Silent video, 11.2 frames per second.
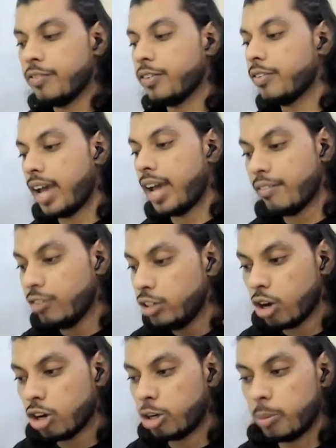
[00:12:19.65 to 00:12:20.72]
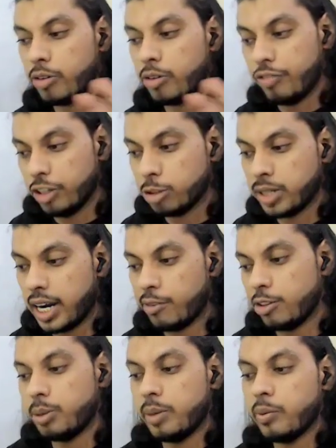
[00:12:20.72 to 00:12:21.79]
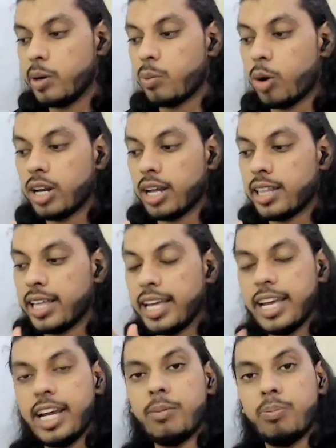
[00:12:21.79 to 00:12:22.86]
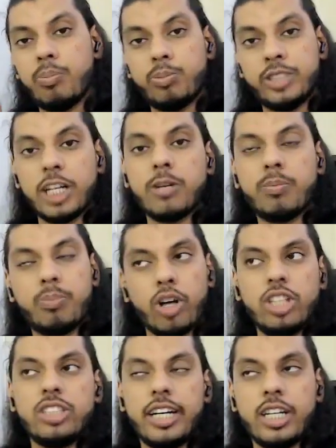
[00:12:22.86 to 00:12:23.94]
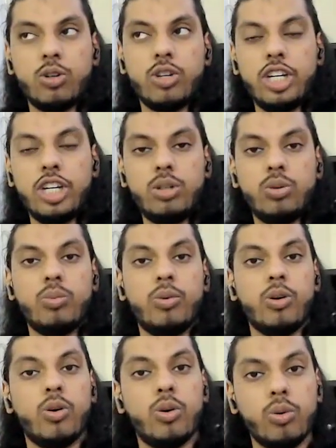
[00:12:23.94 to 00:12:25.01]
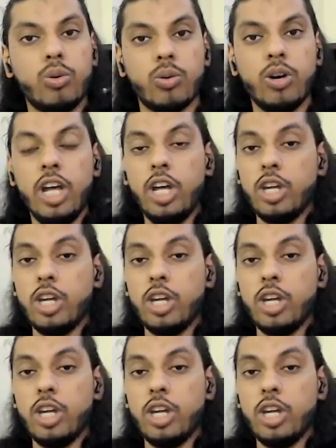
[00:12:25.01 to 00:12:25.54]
We haven't talked about Facebook advertisement, but what are the 8 checkpoints that you need to know?